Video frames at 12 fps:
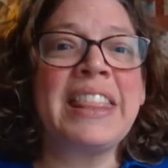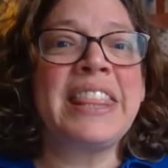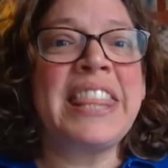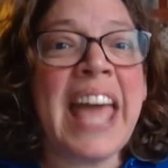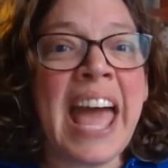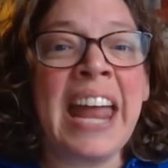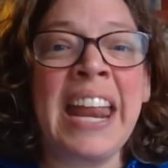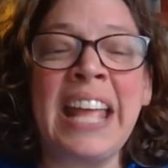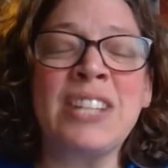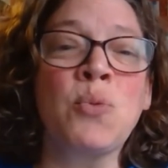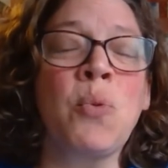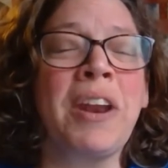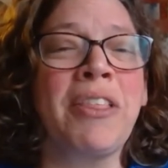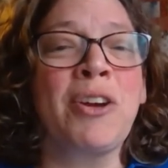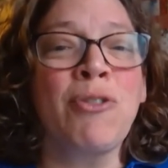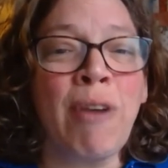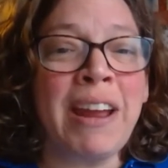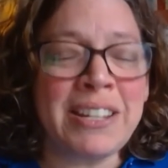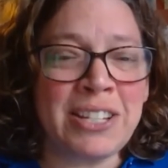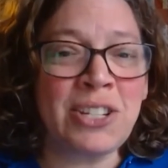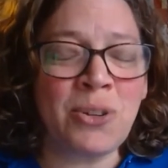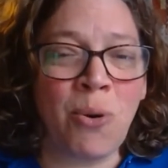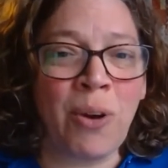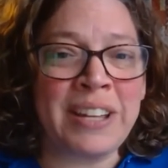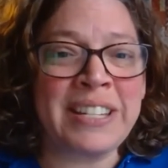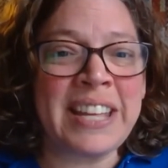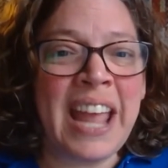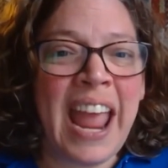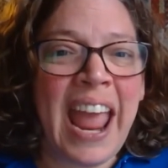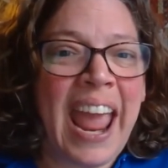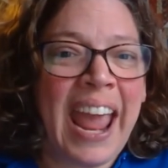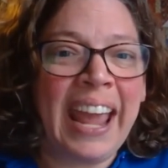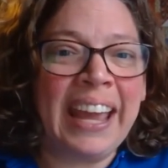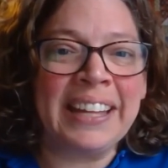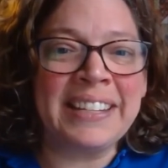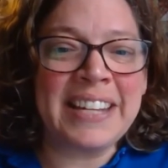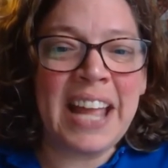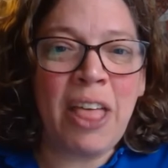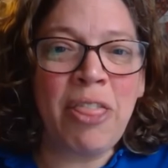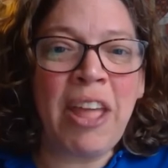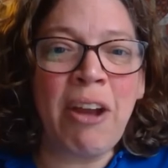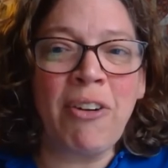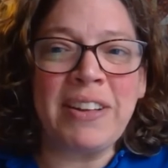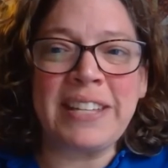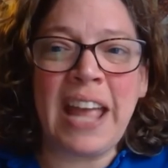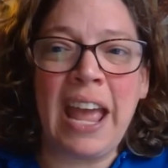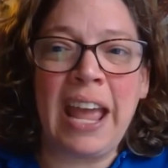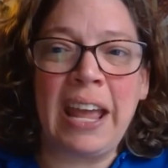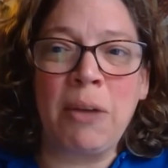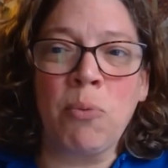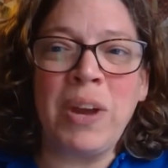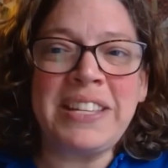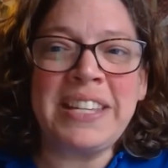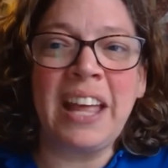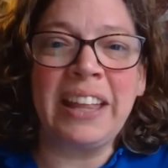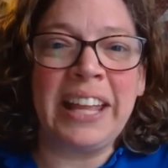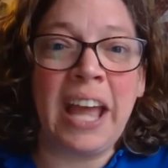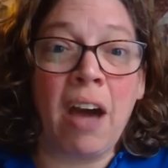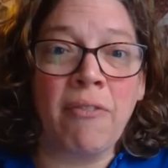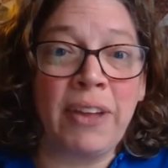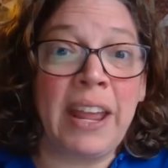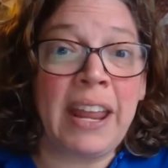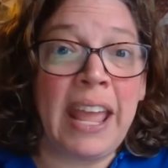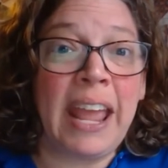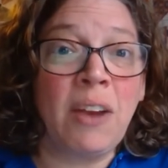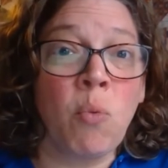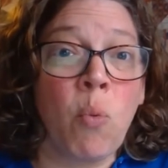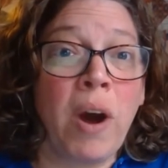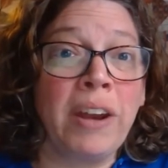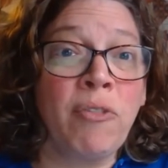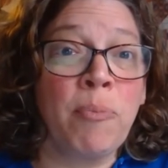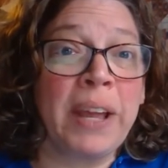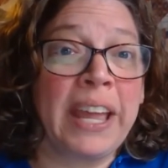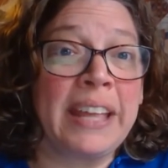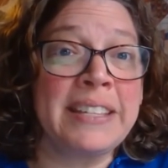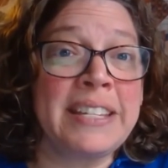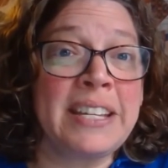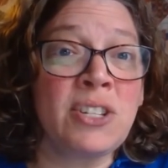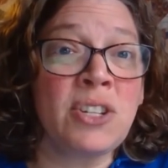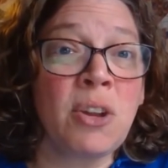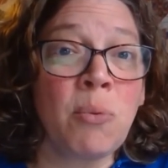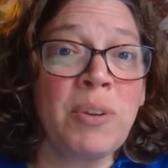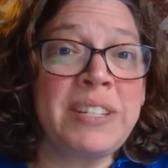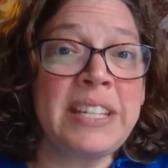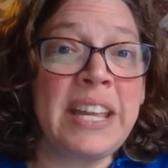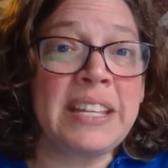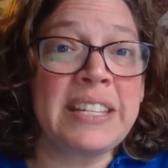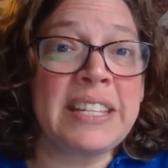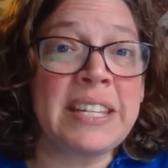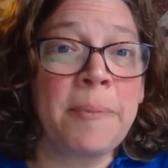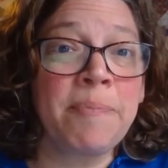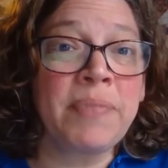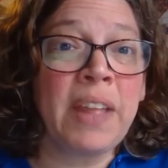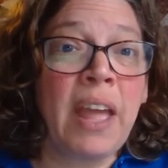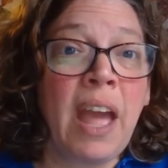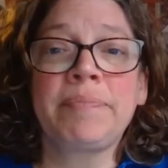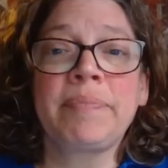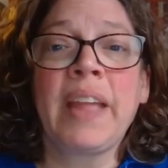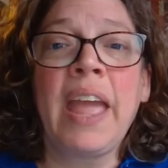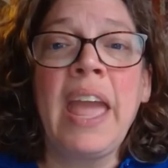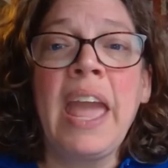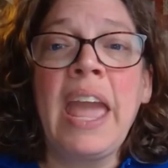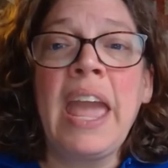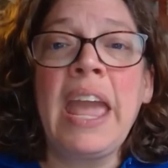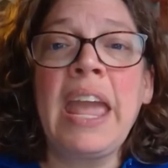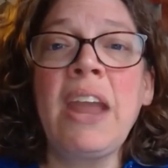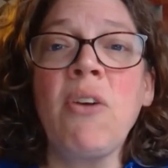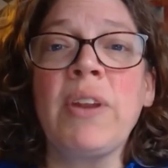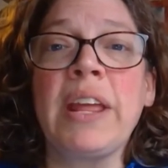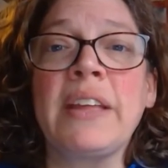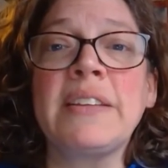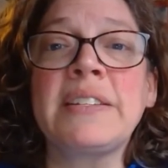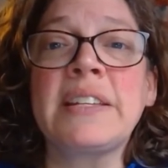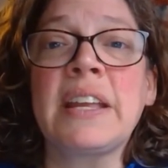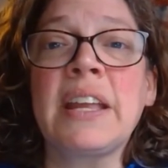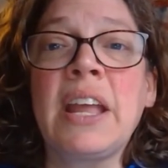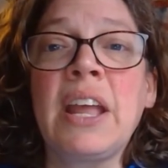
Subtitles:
That is one of the greatest stories, and there is a retelling of it in one of Mackenzie's receipts. Here it is.